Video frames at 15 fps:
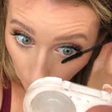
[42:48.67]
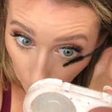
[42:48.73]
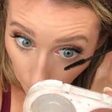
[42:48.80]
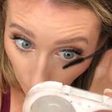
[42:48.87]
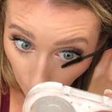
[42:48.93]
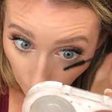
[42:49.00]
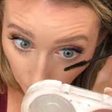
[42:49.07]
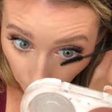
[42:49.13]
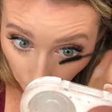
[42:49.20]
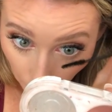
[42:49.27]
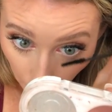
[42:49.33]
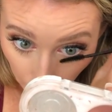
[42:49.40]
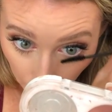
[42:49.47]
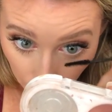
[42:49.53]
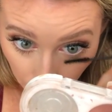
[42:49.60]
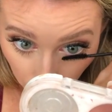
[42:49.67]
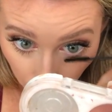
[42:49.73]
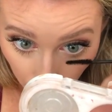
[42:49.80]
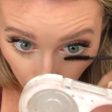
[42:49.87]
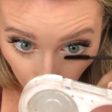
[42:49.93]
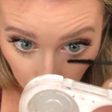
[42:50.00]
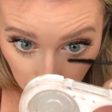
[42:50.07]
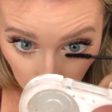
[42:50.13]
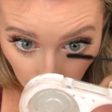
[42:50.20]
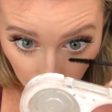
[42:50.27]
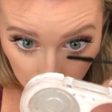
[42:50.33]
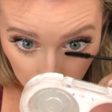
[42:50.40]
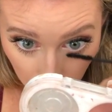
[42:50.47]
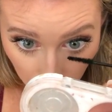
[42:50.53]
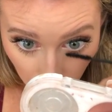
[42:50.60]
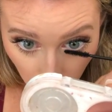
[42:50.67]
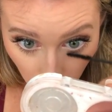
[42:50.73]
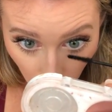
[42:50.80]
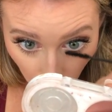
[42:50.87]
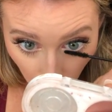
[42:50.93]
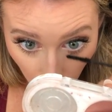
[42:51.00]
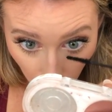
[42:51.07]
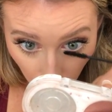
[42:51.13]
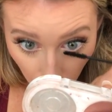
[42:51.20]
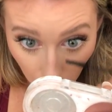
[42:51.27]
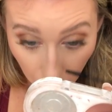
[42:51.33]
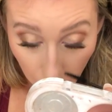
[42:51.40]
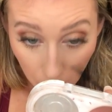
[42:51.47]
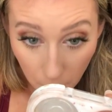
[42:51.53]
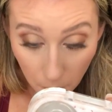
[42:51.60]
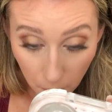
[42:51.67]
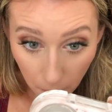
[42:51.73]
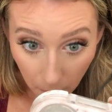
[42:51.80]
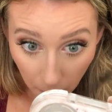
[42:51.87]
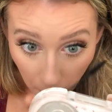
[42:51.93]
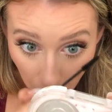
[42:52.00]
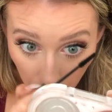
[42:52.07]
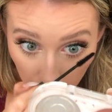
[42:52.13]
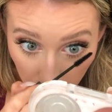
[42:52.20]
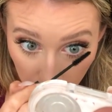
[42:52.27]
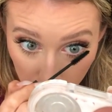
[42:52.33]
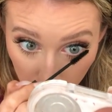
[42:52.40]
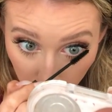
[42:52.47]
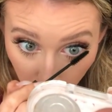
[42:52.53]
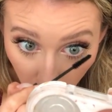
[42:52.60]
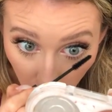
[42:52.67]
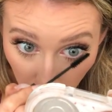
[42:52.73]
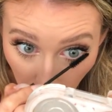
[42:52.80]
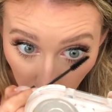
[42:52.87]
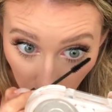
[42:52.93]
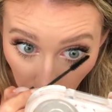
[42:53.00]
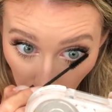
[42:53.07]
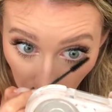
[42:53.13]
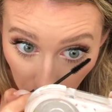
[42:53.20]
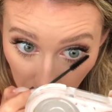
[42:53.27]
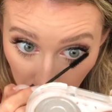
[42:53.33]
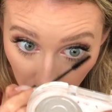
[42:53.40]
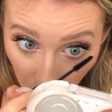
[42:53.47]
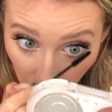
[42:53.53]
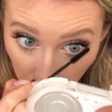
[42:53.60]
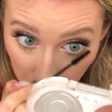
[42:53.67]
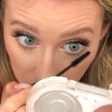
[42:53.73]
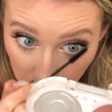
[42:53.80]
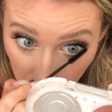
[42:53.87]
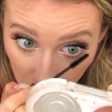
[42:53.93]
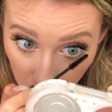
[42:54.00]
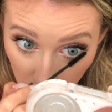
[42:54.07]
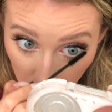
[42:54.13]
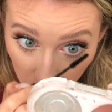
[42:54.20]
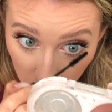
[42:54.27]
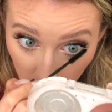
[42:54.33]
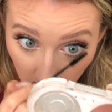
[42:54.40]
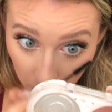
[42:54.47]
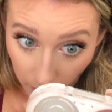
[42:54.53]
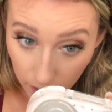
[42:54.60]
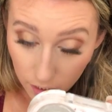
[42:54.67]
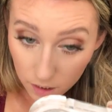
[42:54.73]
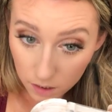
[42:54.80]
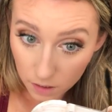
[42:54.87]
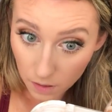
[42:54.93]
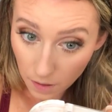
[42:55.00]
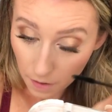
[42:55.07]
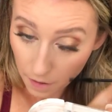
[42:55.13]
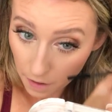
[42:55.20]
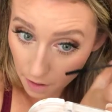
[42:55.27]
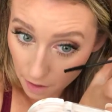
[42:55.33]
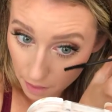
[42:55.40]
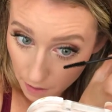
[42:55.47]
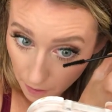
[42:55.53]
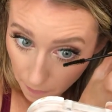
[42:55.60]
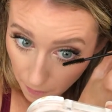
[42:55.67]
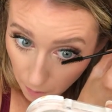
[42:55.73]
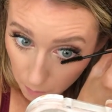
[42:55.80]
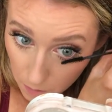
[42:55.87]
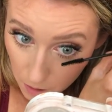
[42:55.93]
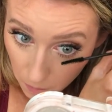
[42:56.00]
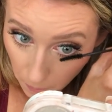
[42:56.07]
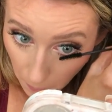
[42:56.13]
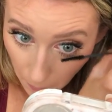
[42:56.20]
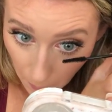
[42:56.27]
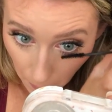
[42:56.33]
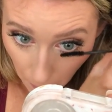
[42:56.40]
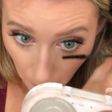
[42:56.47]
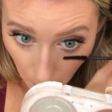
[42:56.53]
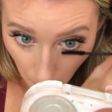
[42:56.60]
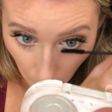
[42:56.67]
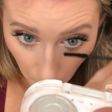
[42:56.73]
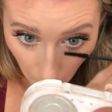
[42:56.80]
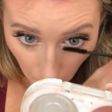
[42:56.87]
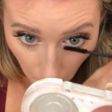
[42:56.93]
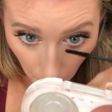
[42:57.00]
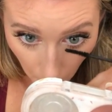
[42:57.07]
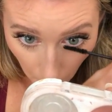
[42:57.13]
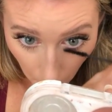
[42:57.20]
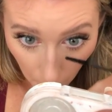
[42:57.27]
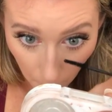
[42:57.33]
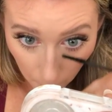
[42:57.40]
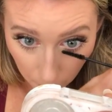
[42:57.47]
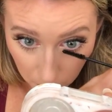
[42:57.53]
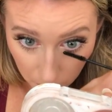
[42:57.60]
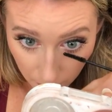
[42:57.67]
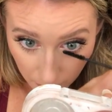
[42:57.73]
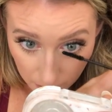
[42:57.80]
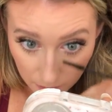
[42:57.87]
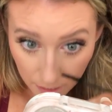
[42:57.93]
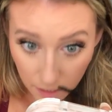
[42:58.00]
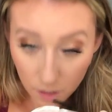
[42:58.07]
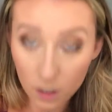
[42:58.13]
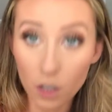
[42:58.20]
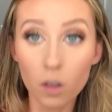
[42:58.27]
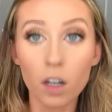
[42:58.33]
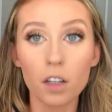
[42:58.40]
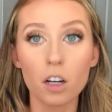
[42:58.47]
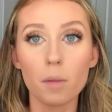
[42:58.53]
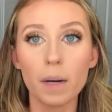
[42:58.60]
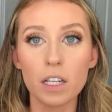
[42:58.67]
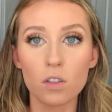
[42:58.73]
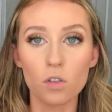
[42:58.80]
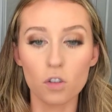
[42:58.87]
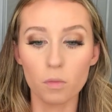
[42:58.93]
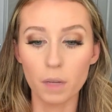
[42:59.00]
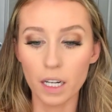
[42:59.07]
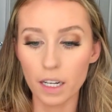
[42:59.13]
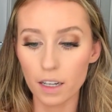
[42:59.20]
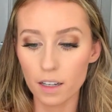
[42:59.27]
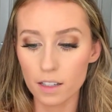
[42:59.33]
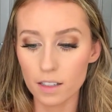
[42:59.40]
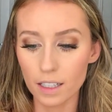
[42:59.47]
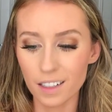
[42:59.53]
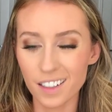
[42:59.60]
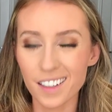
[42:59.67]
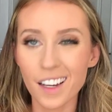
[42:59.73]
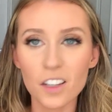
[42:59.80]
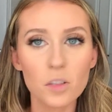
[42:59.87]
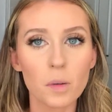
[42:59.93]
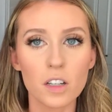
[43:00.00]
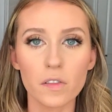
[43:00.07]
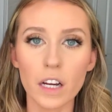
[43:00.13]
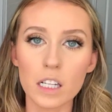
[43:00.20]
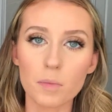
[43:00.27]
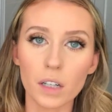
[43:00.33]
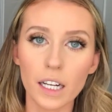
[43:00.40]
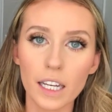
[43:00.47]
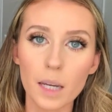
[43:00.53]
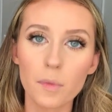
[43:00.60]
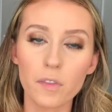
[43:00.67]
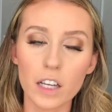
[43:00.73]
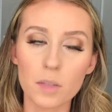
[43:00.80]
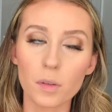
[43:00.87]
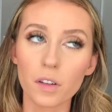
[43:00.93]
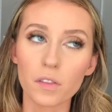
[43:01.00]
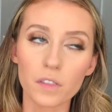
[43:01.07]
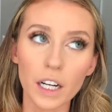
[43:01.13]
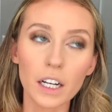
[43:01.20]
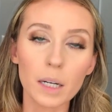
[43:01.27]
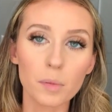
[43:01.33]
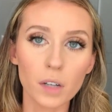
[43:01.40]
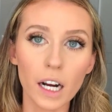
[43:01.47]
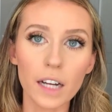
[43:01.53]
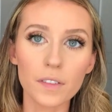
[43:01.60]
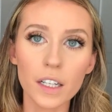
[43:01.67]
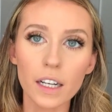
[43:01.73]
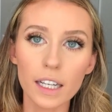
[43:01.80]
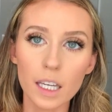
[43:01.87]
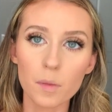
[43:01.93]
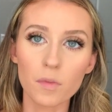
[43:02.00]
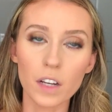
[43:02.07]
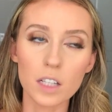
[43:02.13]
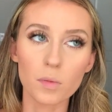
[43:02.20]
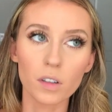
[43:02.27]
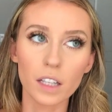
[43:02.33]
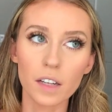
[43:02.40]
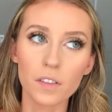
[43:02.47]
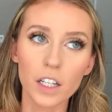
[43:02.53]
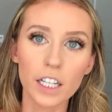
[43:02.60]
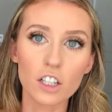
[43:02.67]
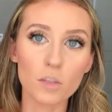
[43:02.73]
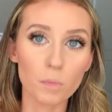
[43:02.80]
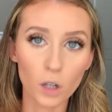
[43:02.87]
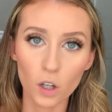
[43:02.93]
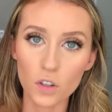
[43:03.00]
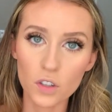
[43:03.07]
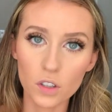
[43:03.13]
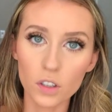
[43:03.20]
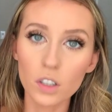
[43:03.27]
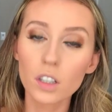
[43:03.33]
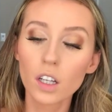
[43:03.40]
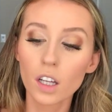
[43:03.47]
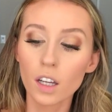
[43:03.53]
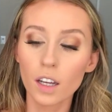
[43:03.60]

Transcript: But I do want to ask you guys that if you are like supporting me throughout this YouTube journey thing that I'm doing, please like go on all my social medias like not too much facebook i keep facebook very private i keep facebook like very just personal